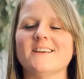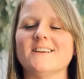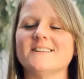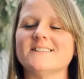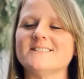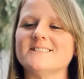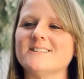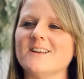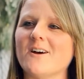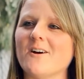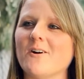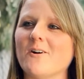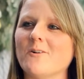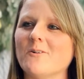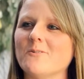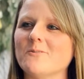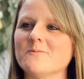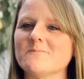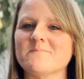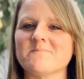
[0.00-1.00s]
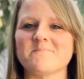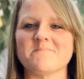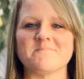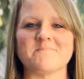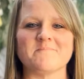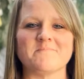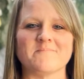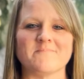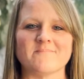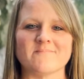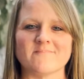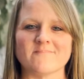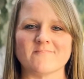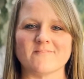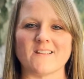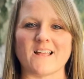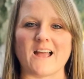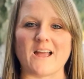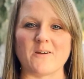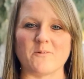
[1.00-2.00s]
So
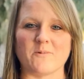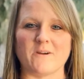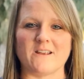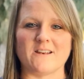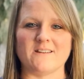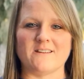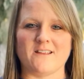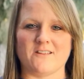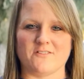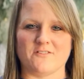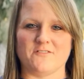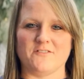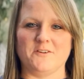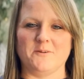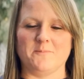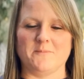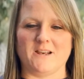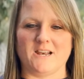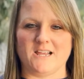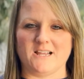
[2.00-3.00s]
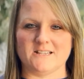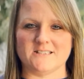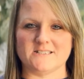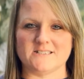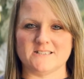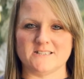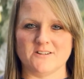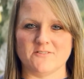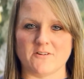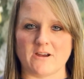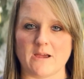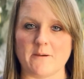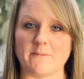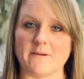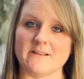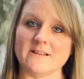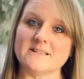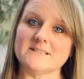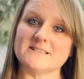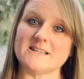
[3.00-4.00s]
I wait another few minutes, right?
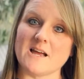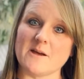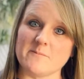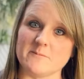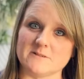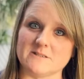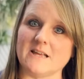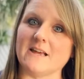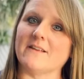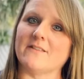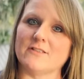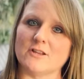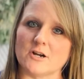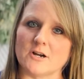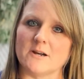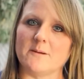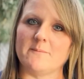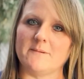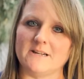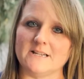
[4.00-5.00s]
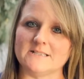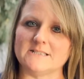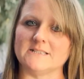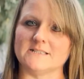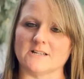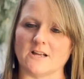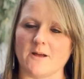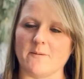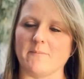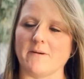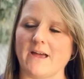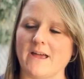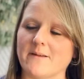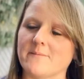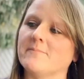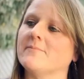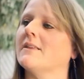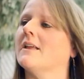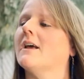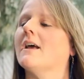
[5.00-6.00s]
By this time, it was like 30 minutes has gone by.
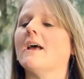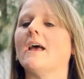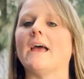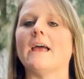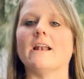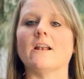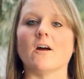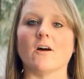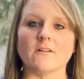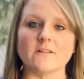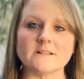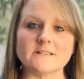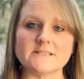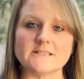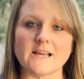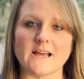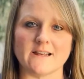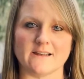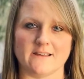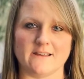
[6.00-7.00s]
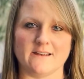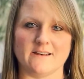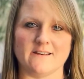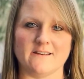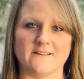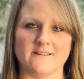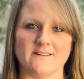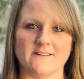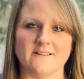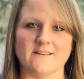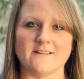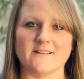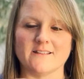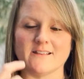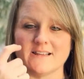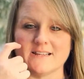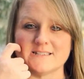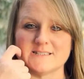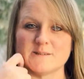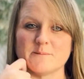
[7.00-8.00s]
And all of a sudden,
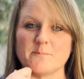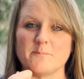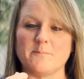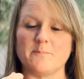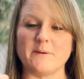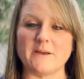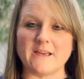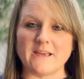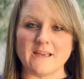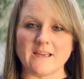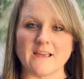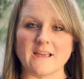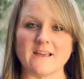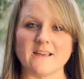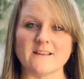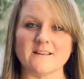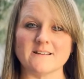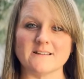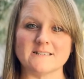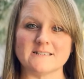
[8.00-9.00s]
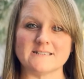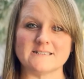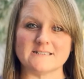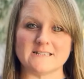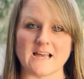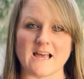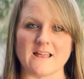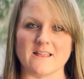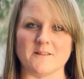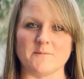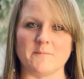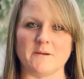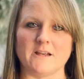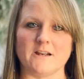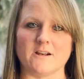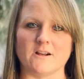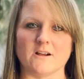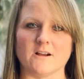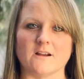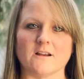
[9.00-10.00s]
this big
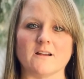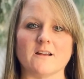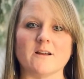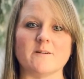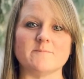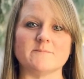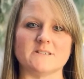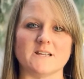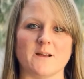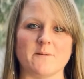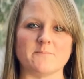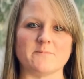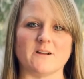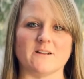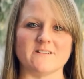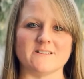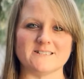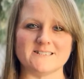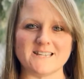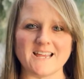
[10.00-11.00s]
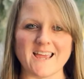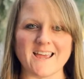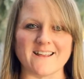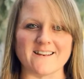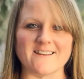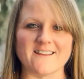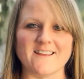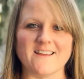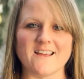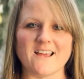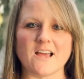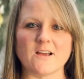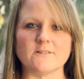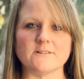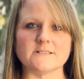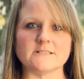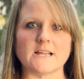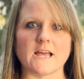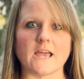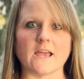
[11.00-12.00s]
salamander comes up on the stand. And I
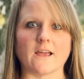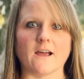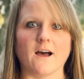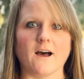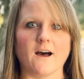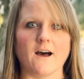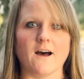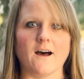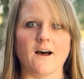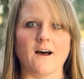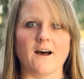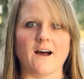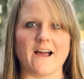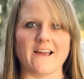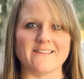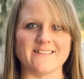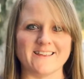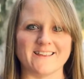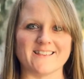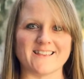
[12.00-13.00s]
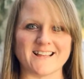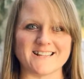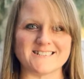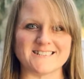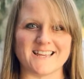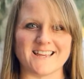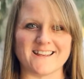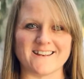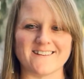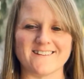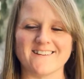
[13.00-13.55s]
was like, oh, I think that's it.